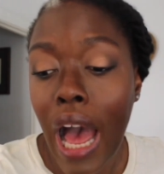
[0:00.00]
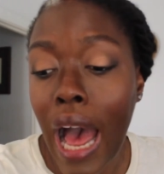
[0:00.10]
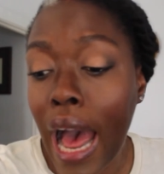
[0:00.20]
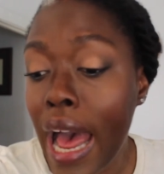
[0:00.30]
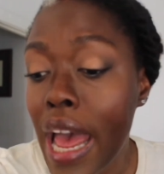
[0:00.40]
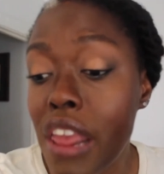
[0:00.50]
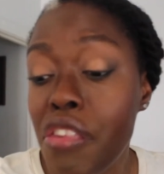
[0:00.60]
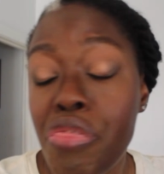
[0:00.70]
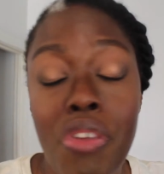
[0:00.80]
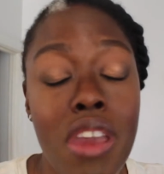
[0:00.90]
I
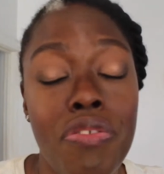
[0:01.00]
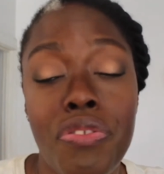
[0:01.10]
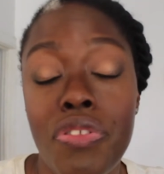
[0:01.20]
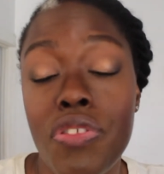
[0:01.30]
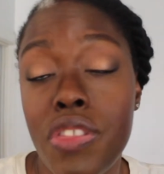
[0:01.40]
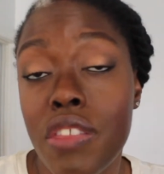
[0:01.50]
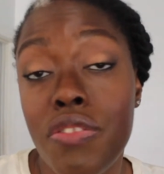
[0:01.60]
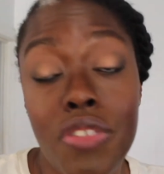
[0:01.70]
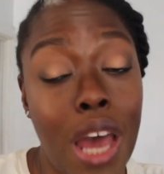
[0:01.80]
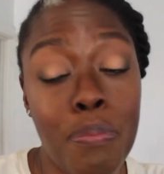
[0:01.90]
think
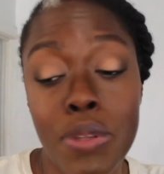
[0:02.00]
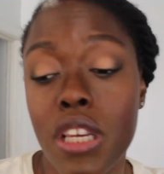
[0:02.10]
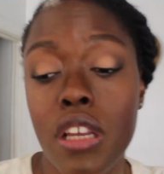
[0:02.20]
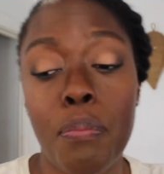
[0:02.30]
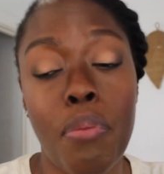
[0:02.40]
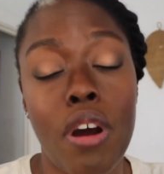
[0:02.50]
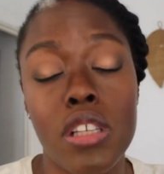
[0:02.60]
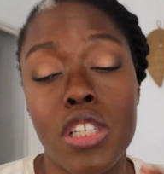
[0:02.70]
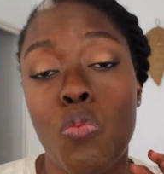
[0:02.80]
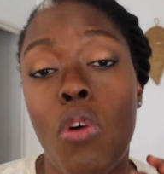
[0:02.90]
that particular
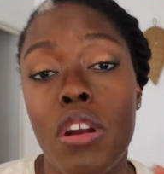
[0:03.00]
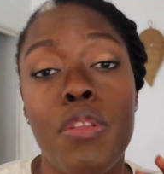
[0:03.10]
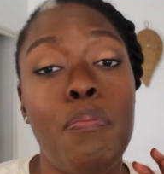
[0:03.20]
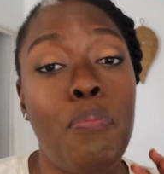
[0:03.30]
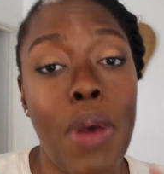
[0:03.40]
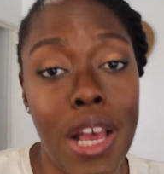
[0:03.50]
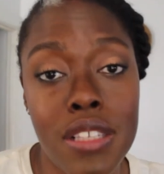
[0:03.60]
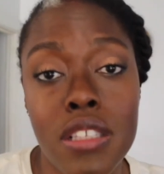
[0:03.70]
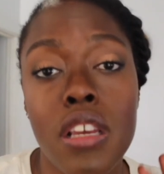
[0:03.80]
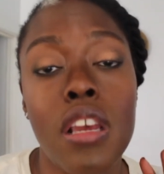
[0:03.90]
product is one of the
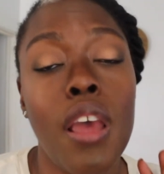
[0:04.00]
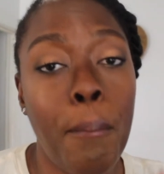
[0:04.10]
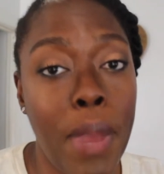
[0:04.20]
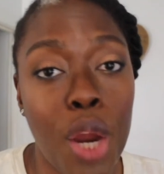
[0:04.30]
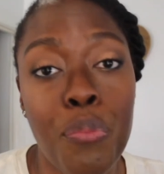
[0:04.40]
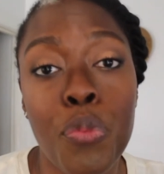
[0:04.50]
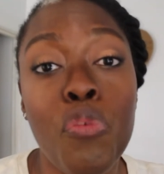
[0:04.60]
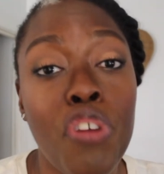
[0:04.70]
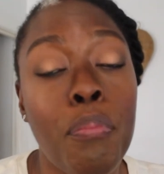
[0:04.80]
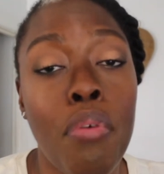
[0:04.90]
best makeup
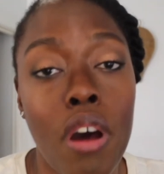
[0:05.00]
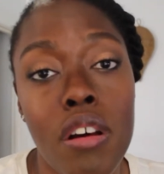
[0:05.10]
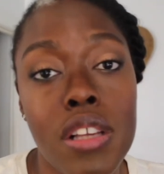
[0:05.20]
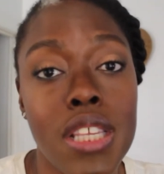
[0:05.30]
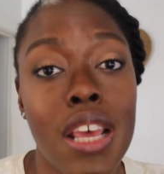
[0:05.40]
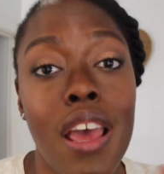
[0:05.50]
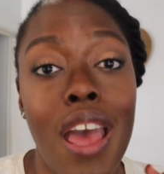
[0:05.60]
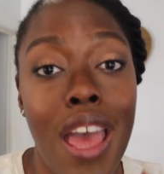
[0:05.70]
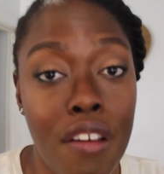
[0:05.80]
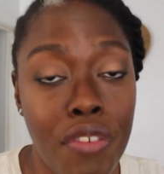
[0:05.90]
removal products
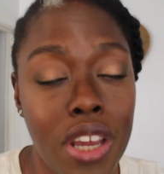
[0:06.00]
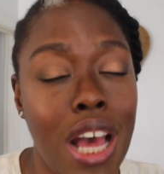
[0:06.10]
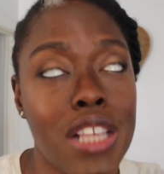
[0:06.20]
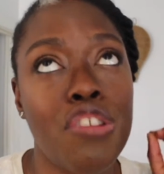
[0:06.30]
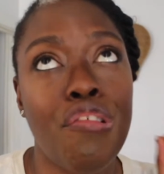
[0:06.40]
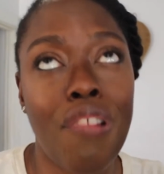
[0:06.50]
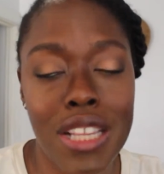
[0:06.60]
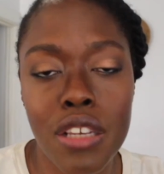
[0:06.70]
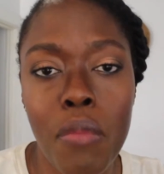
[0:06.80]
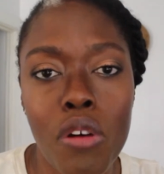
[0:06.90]
ever. It has the
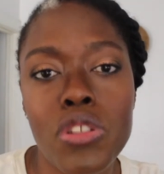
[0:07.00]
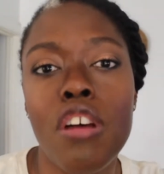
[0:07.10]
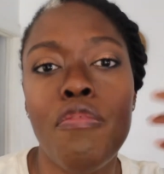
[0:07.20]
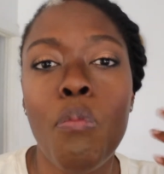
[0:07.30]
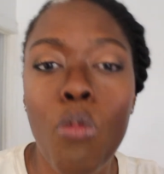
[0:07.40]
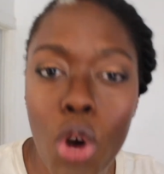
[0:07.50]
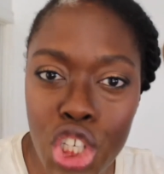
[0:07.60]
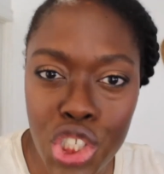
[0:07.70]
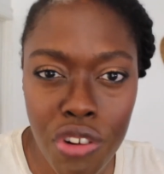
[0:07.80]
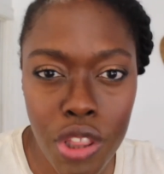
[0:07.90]
right amount of
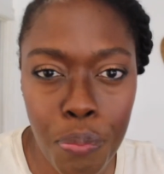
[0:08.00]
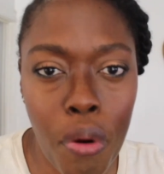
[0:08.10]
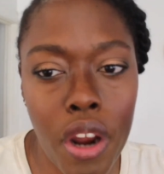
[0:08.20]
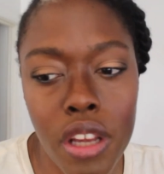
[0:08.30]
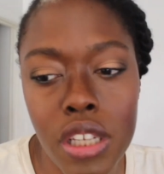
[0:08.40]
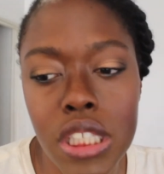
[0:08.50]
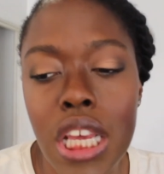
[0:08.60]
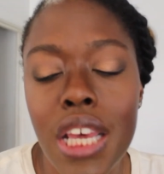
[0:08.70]
moisture in the product.